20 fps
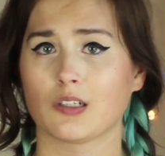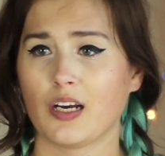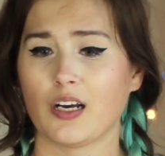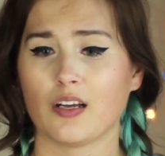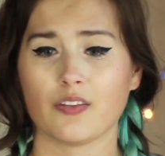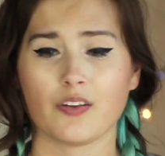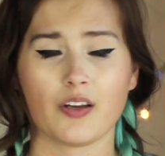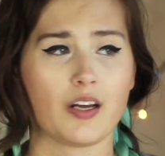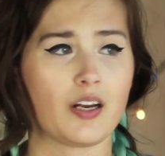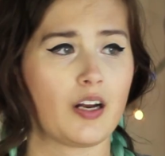
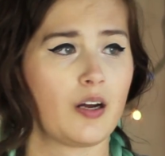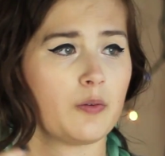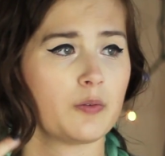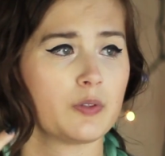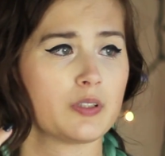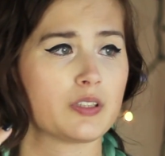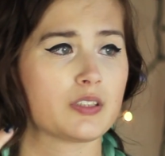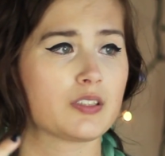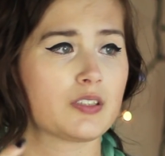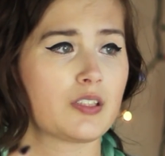And then I
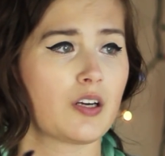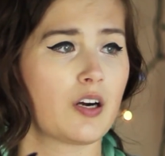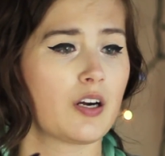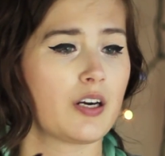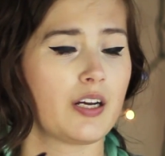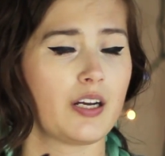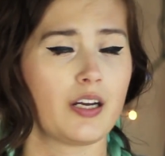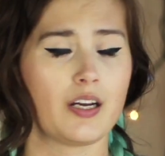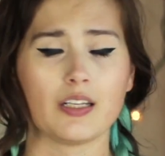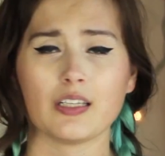restart
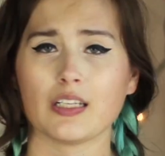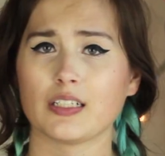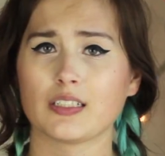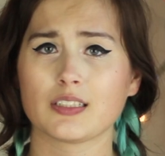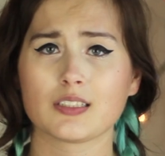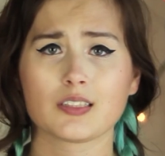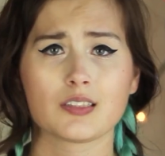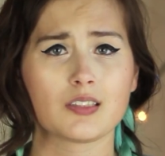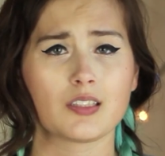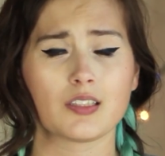it, and then
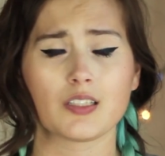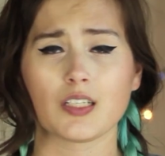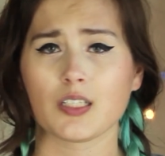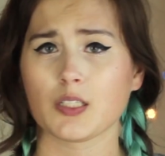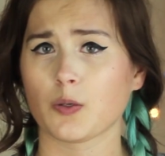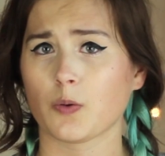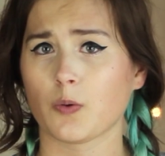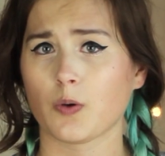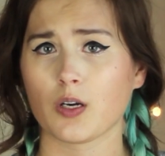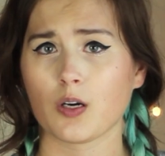it still doesn't
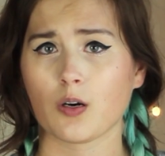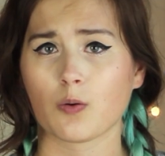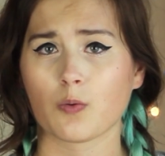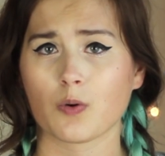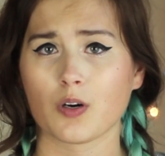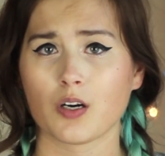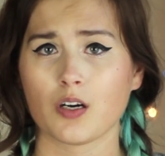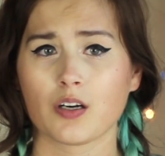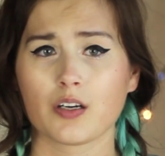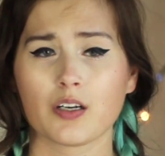want to
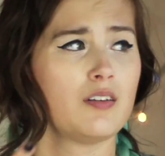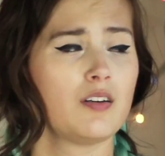work.